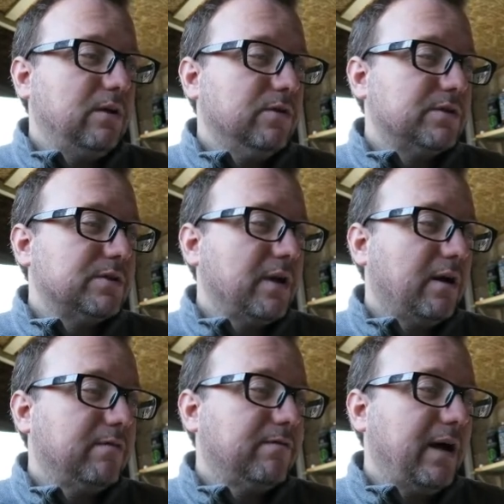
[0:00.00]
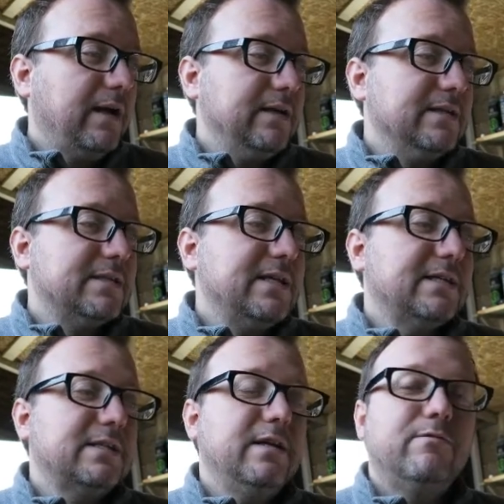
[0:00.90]
Good stuff. And in
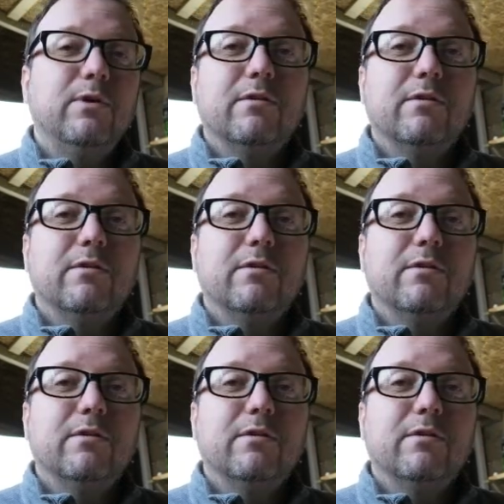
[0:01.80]
60th,